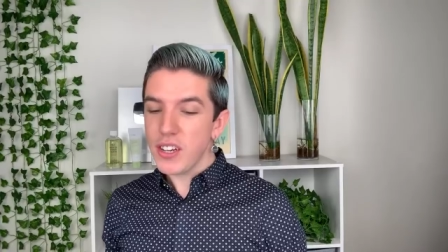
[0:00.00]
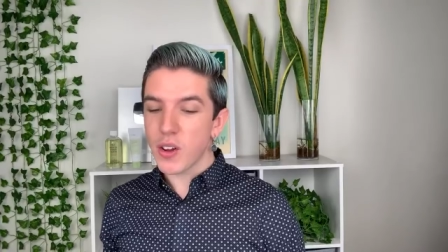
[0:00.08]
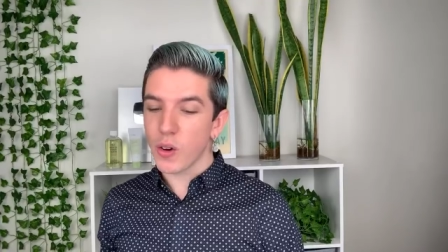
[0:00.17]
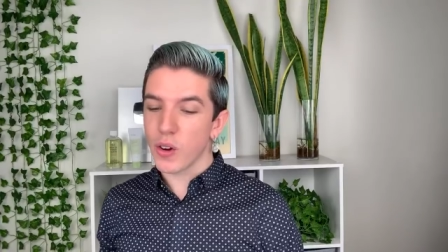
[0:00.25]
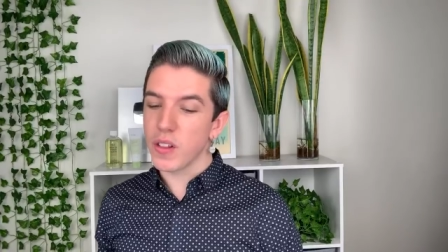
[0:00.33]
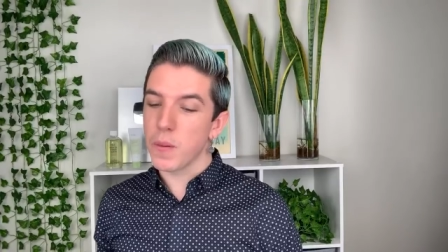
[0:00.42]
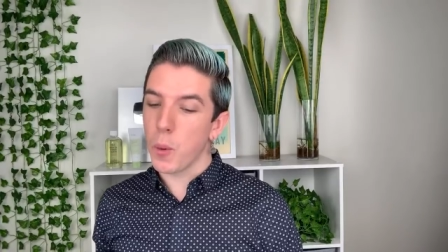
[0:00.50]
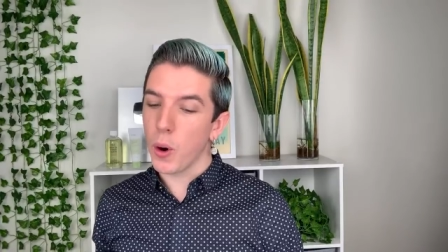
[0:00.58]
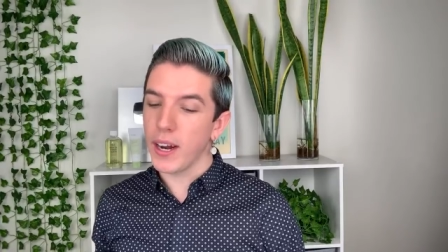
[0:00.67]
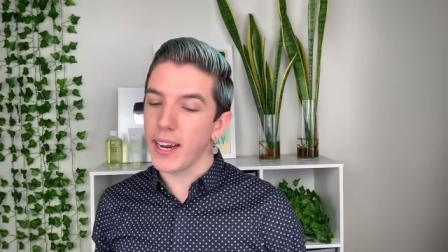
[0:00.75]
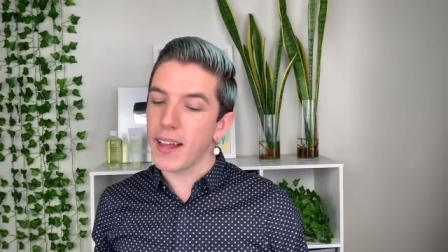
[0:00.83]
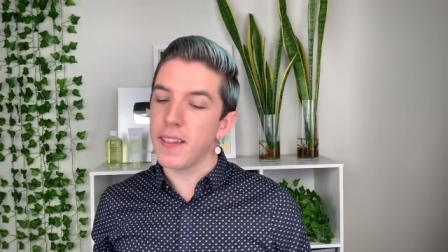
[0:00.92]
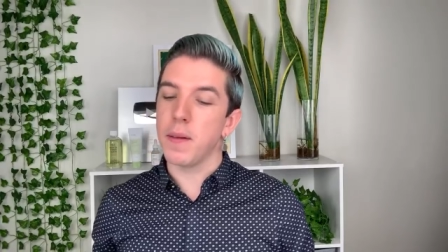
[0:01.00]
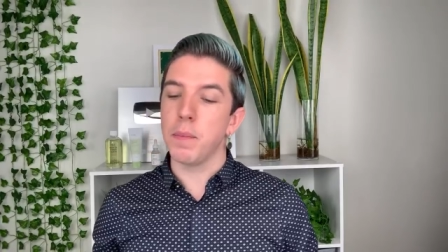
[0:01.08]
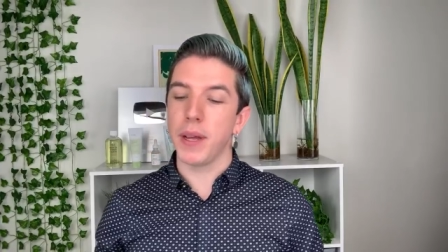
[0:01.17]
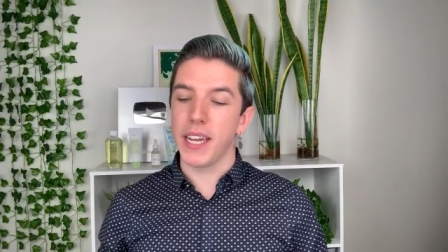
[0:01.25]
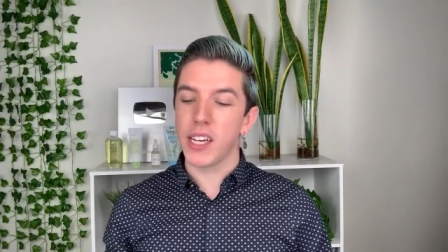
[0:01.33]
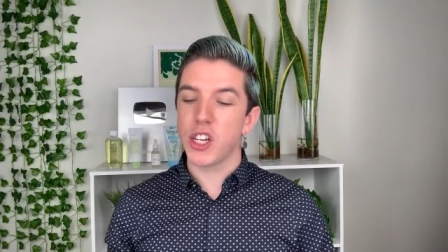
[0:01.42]
toner in the morning and then
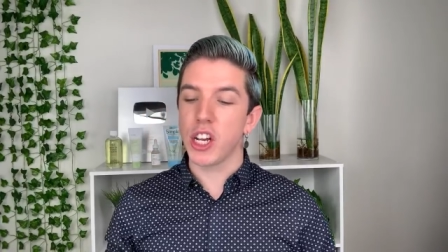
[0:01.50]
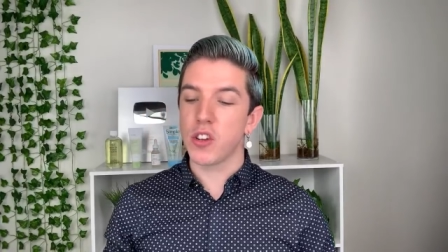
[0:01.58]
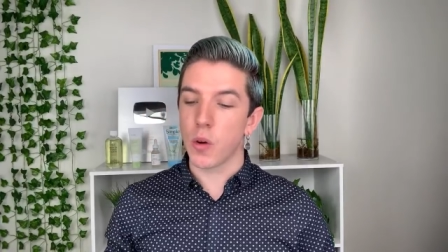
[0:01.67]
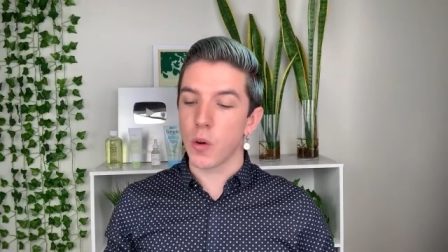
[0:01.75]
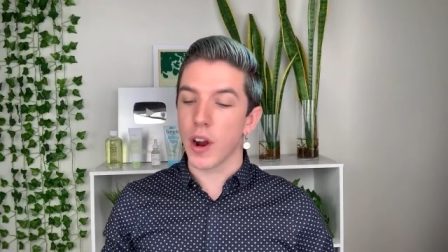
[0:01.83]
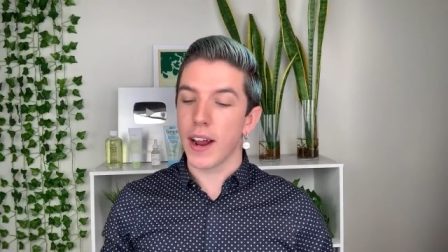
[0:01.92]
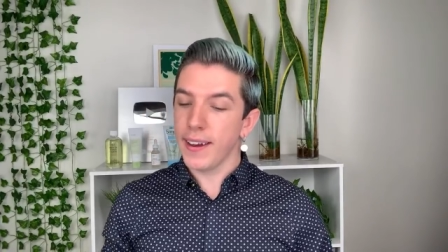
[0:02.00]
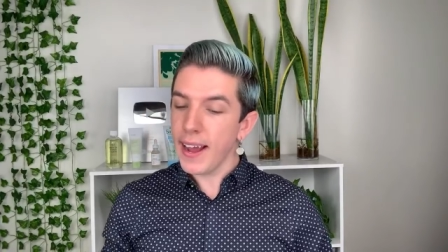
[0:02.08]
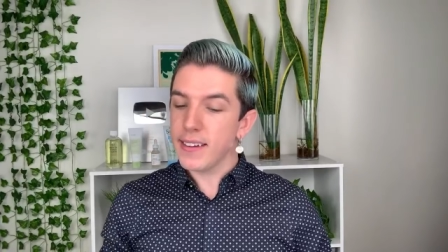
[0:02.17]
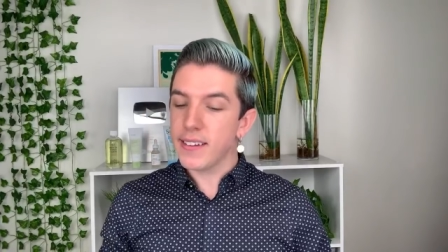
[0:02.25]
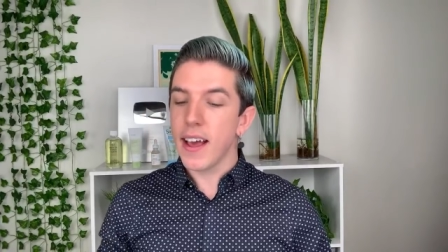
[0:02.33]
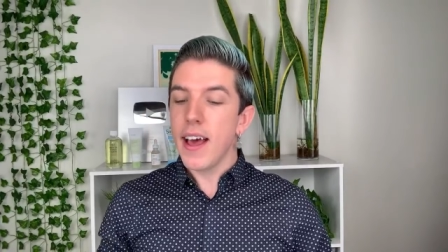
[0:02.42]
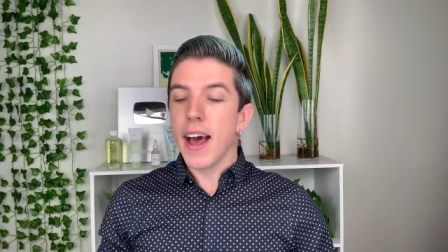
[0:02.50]
BHA toner at night?